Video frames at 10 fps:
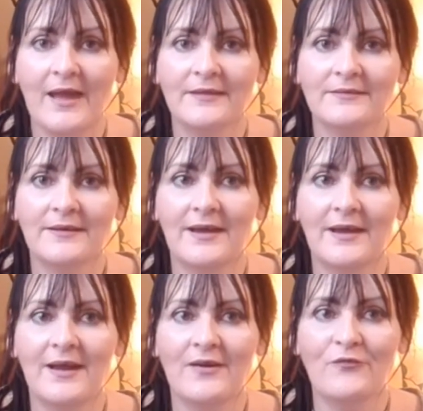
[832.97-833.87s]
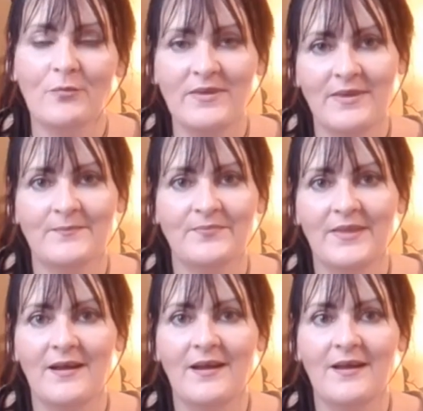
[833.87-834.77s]
And for me,
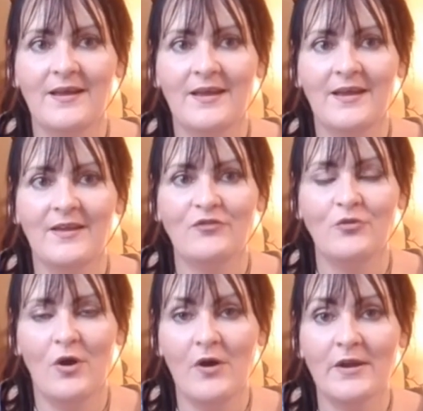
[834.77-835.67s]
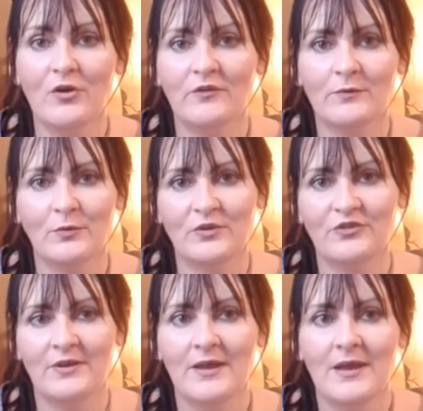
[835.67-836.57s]
if you are a cosmic
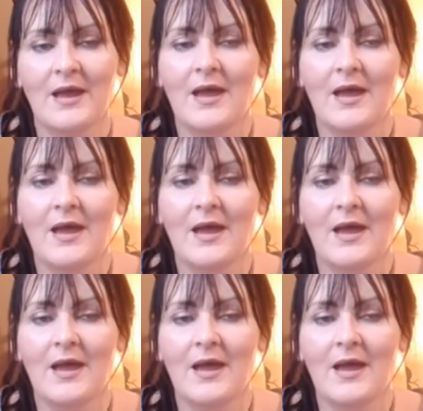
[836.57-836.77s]
witch,